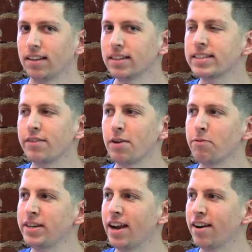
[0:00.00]
Let's give it
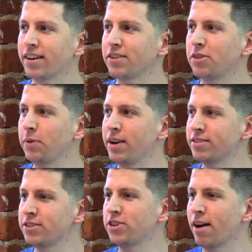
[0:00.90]
up for Derek. 3
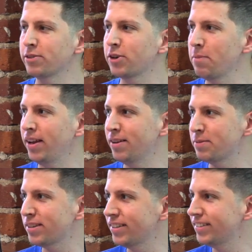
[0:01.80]
years of JavaScript
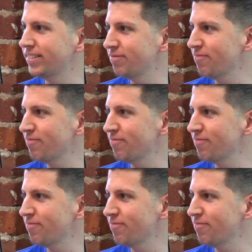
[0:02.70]
meetups.